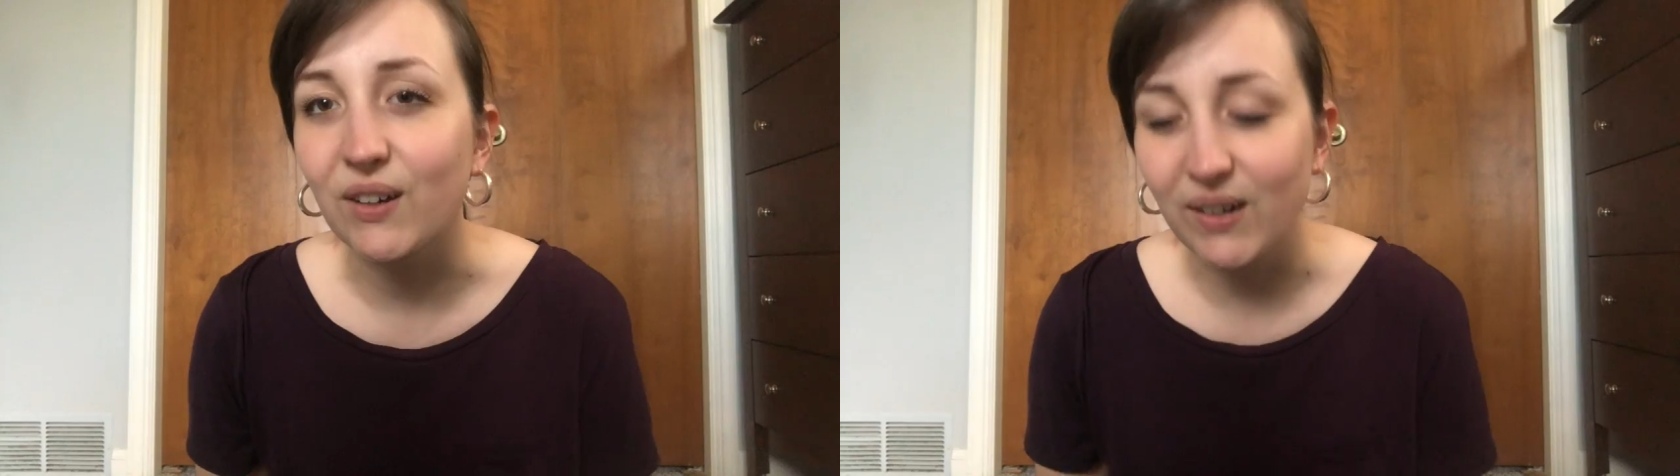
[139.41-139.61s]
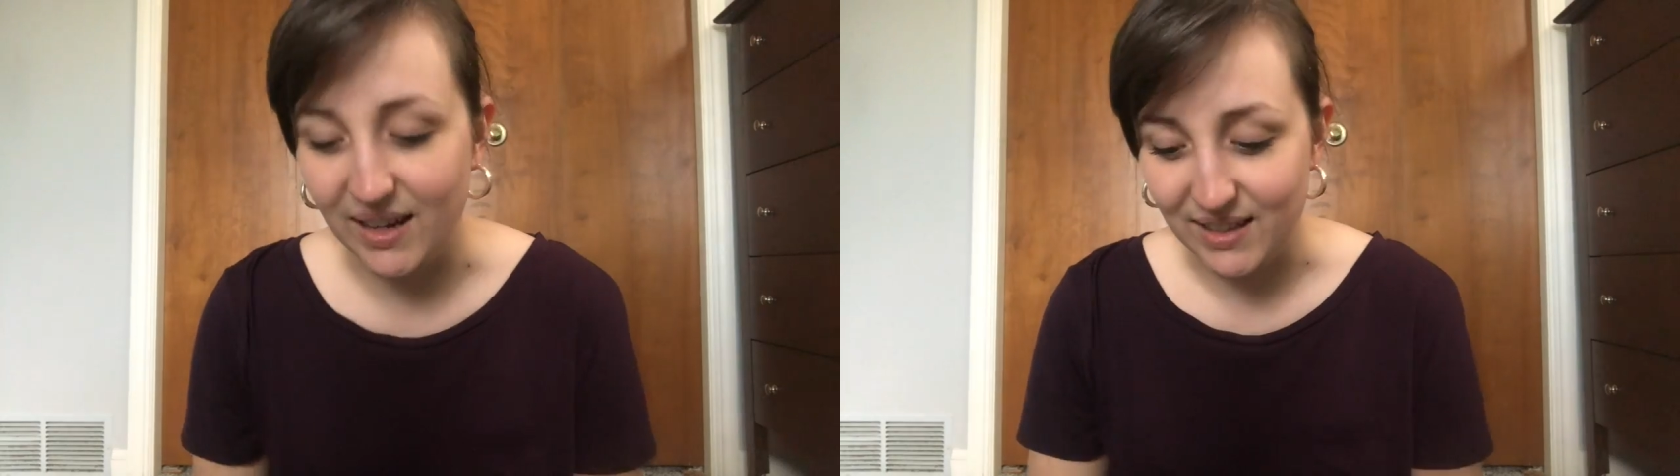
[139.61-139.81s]

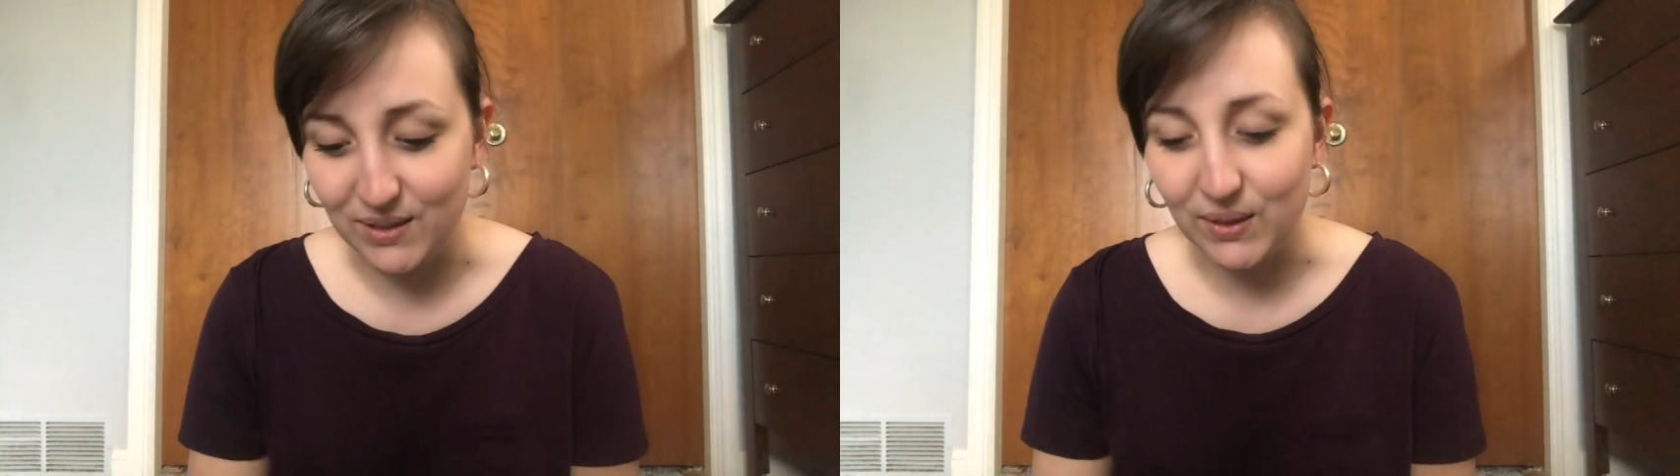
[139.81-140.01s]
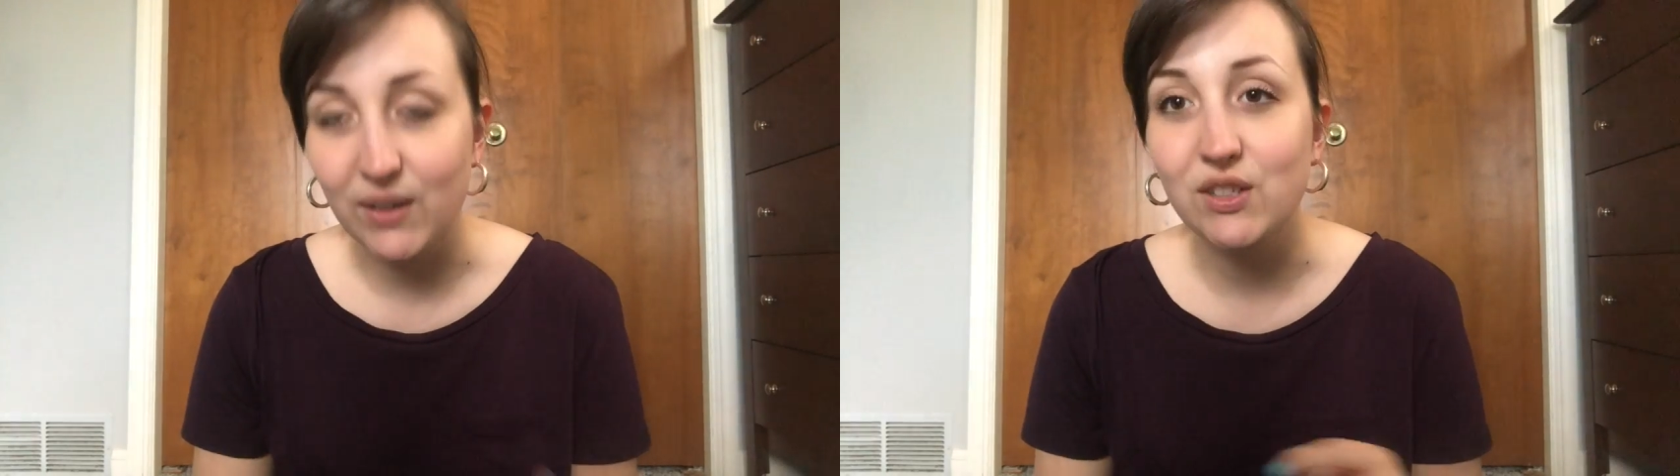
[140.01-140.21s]
Okay, so
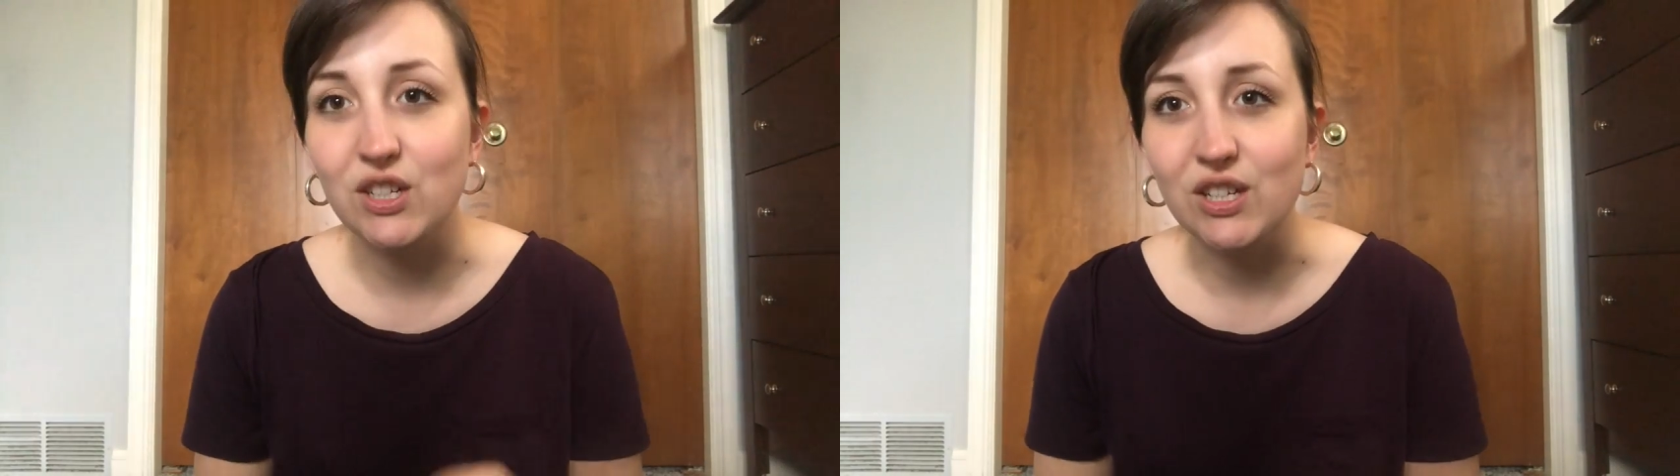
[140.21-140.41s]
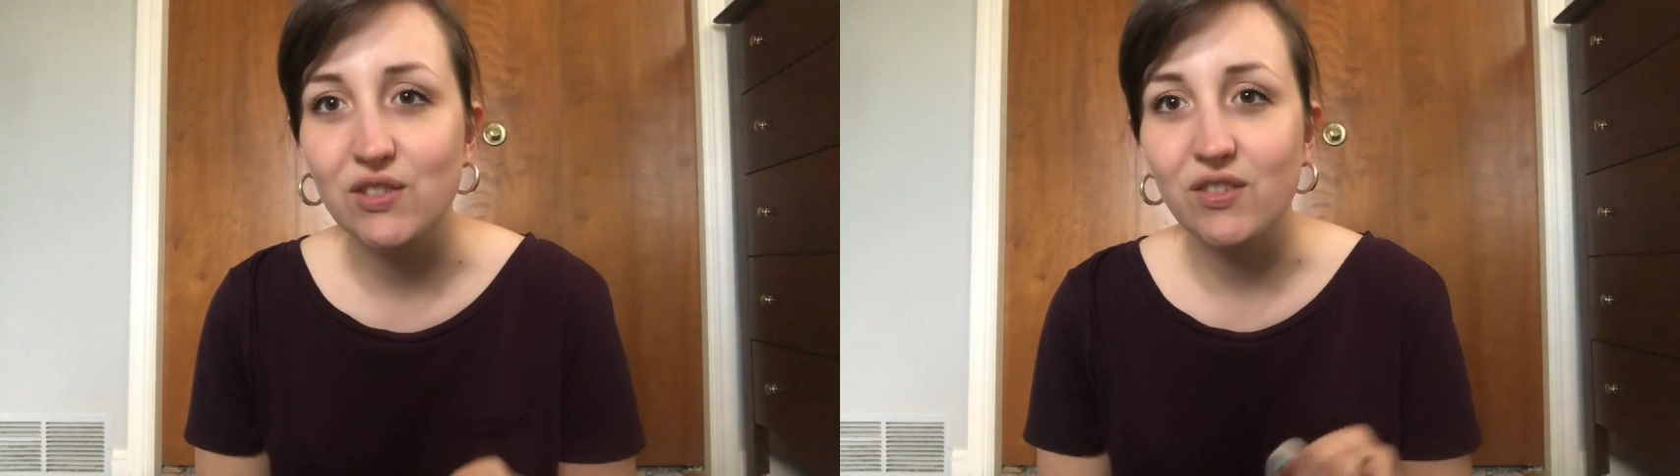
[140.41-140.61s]
I had
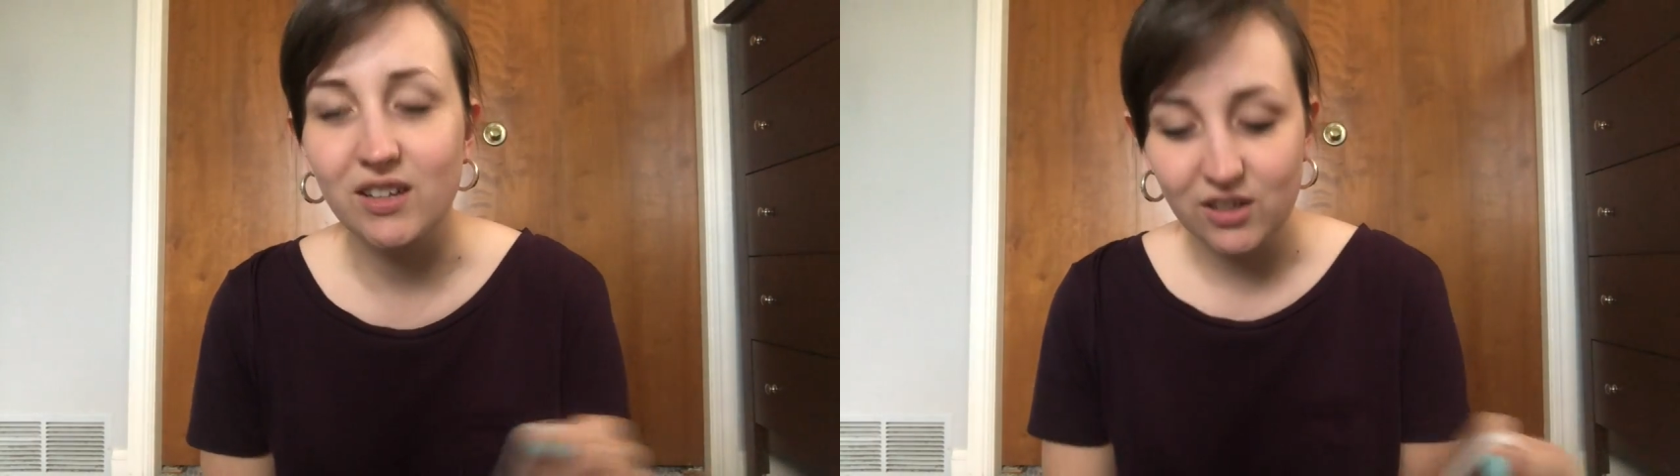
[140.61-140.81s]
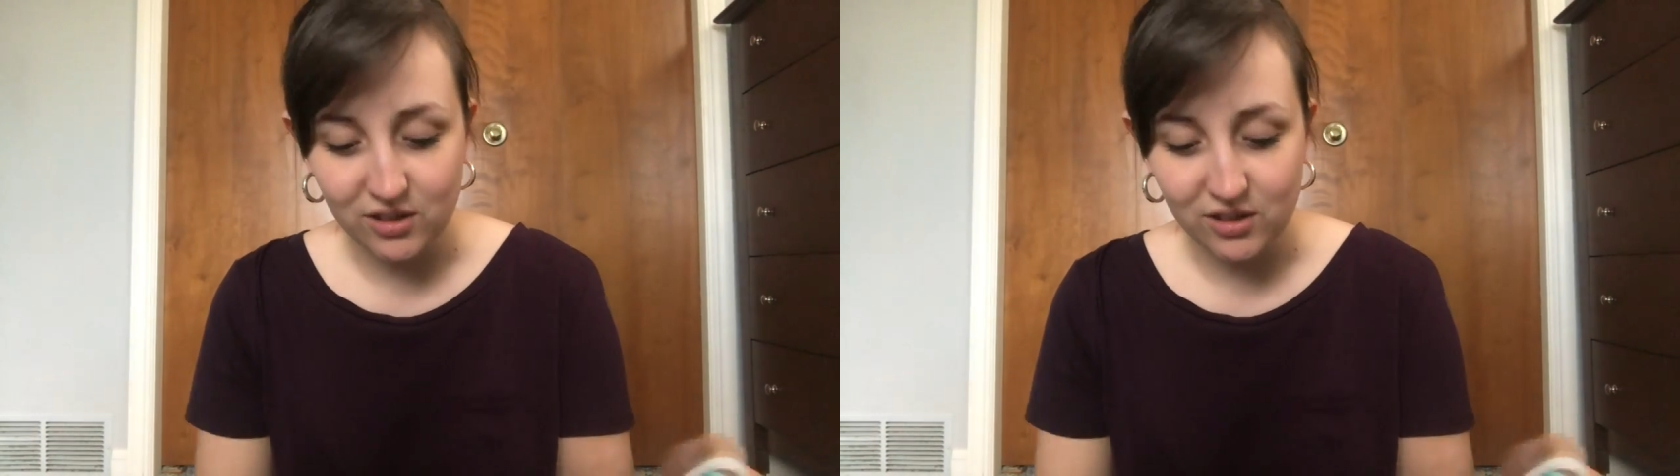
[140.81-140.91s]
just finished